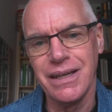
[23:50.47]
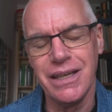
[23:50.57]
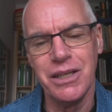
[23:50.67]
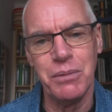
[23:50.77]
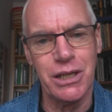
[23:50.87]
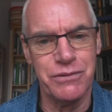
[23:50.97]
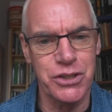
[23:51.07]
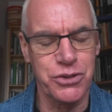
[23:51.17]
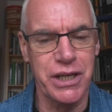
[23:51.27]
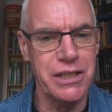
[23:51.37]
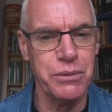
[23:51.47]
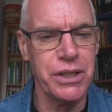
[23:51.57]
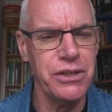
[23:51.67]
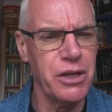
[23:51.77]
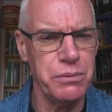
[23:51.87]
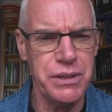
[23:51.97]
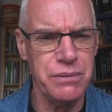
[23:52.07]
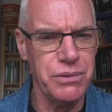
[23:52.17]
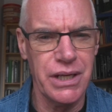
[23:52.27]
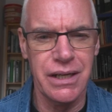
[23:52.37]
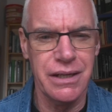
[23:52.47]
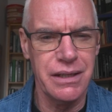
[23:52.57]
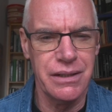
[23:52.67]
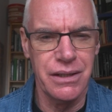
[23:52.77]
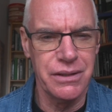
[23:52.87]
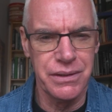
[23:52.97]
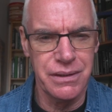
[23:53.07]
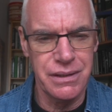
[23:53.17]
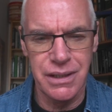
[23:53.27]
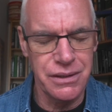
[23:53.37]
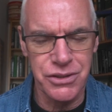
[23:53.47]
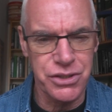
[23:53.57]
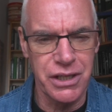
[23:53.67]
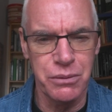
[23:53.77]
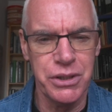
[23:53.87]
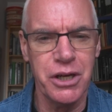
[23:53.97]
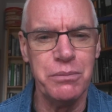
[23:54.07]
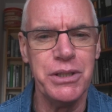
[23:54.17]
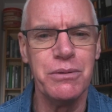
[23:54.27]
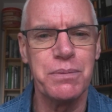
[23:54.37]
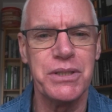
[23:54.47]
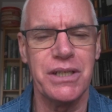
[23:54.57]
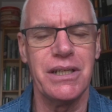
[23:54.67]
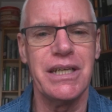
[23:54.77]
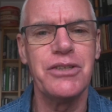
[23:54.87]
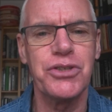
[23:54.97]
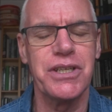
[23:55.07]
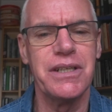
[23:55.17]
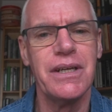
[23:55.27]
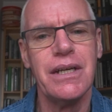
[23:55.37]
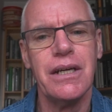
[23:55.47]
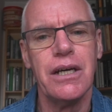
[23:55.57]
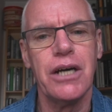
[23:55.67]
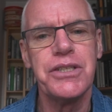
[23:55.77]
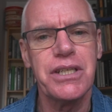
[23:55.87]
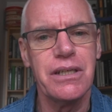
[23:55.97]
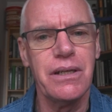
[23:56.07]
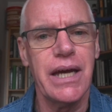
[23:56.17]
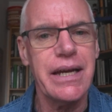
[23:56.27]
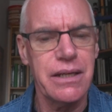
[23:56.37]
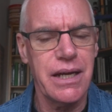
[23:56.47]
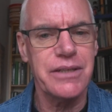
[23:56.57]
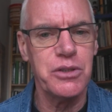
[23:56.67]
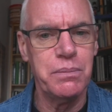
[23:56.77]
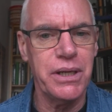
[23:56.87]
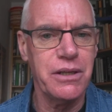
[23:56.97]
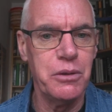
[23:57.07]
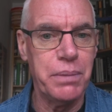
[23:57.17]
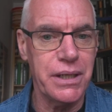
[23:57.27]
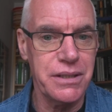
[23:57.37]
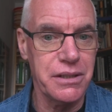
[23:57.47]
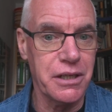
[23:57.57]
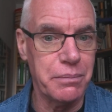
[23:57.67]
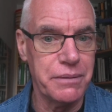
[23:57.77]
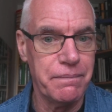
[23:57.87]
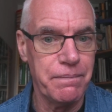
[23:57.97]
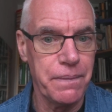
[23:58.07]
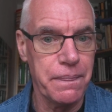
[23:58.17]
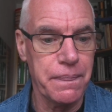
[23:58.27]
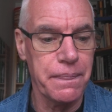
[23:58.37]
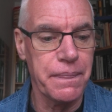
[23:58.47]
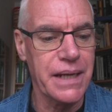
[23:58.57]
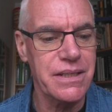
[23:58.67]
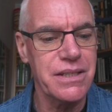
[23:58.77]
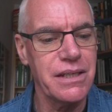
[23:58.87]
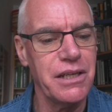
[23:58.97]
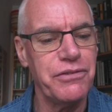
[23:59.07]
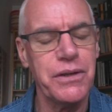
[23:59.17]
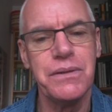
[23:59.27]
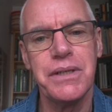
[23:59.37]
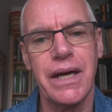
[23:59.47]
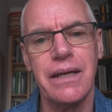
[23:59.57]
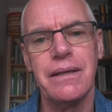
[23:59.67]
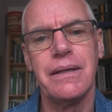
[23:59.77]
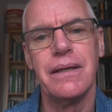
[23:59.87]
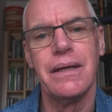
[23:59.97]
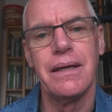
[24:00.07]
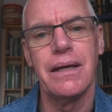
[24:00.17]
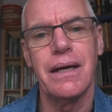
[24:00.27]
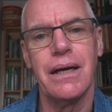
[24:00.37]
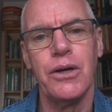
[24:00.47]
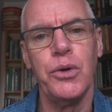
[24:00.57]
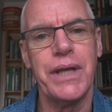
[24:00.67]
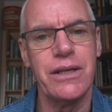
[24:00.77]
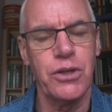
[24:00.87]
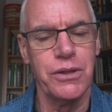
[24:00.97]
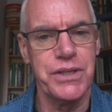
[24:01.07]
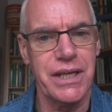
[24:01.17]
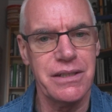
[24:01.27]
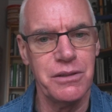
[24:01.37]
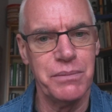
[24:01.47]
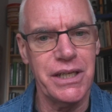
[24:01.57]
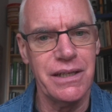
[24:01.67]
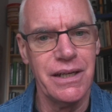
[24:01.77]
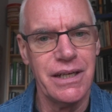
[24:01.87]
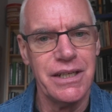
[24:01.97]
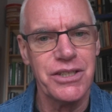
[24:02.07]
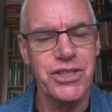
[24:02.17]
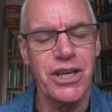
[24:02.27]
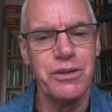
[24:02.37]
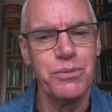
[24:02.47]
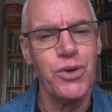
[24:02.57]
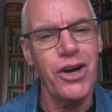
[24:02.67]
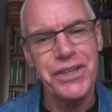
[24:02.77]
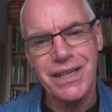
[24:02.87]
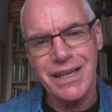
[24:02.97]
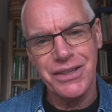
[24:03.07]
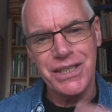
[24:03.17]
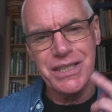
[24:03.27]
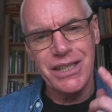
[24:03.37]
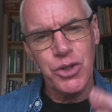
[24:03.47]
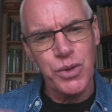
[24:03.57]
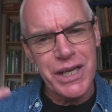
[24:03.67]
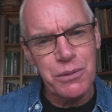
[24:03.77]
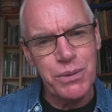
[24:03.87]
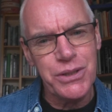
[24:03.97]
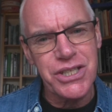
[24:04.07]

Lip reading: in the middle of Australia, where nobody in Australia where nobody was particularly interested, until Ekagatu Bhikkhu picked it up that significant day, who then contacted me. So rather kind of this incredible